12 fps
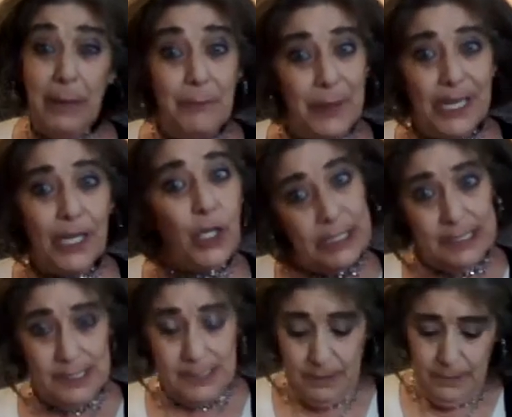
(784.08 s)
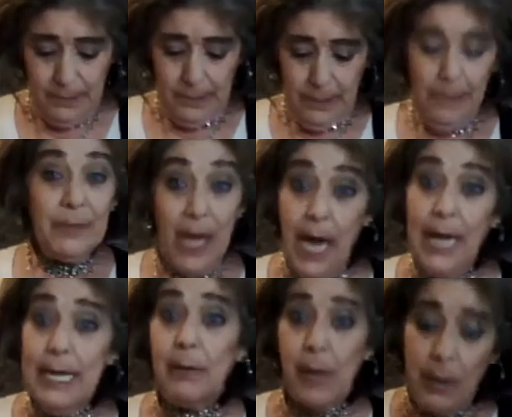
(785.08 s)
embarrassed. I
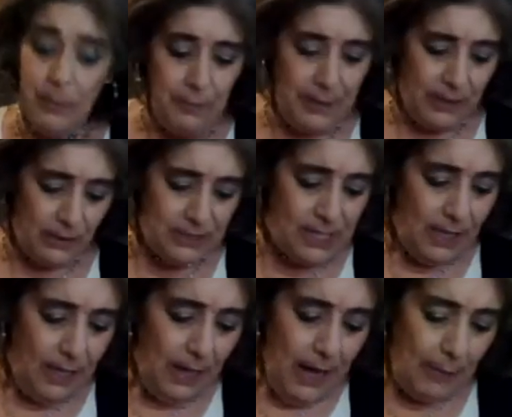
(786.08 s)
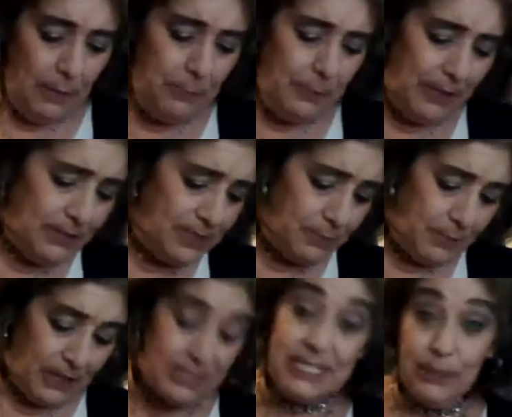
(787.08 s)
am. I'm embarrassed. I'm embarrassed
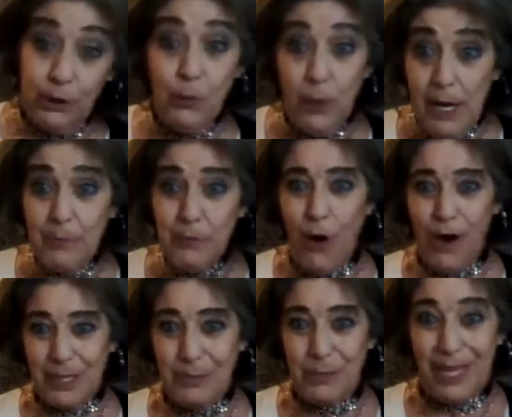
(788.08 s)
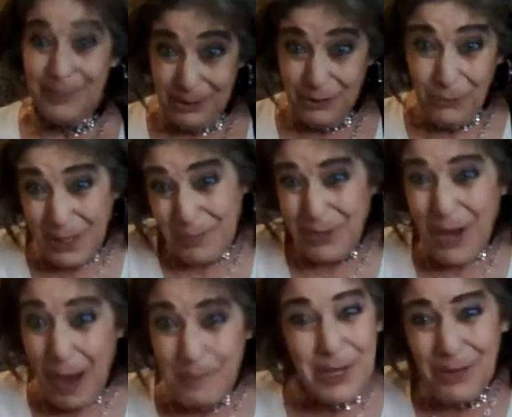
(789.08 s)
because look what I'm talking about.
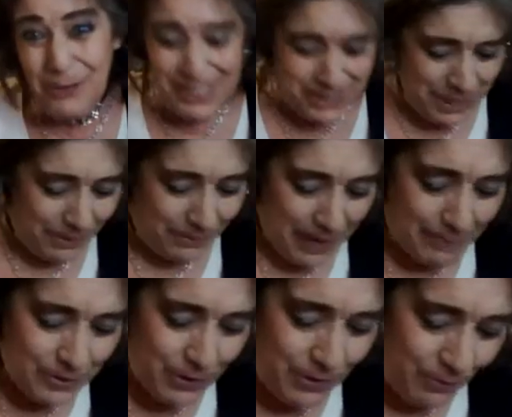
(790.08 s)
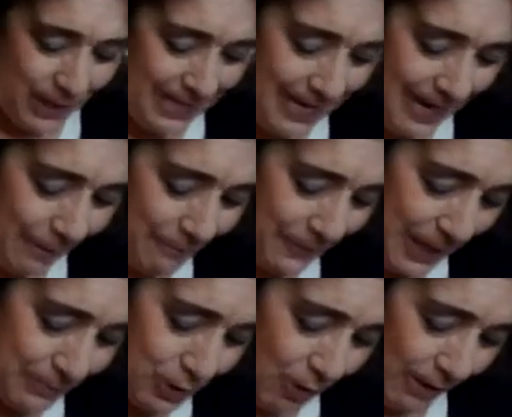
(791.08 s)
I'm doing it too. I'm doing it right now.
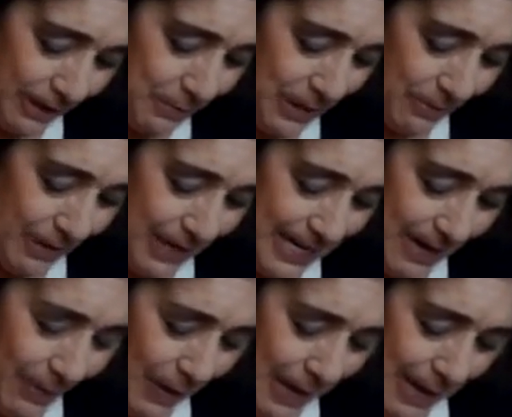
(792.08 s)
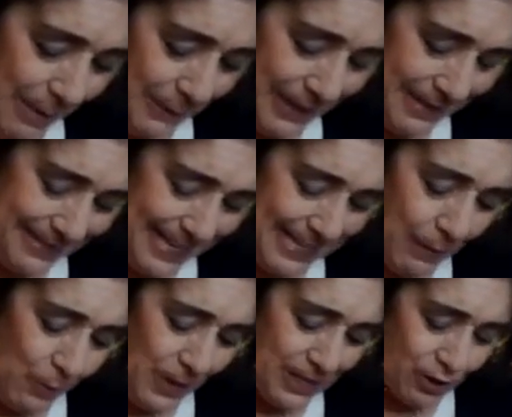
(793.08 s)
I'm talking about it right now. But I think I
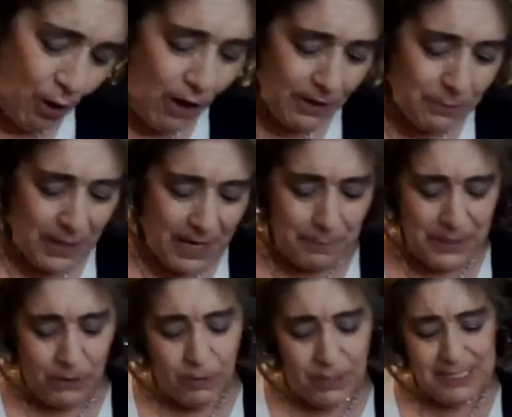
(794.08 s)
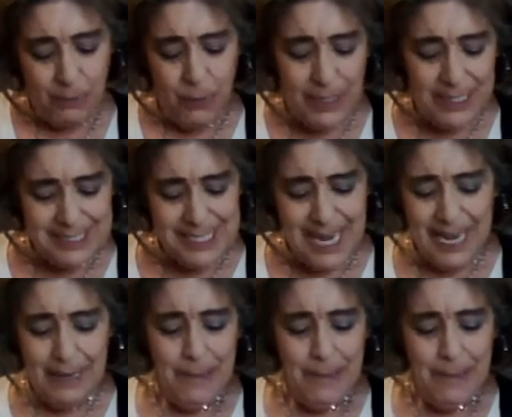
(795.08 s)
want to talk about it because I want to say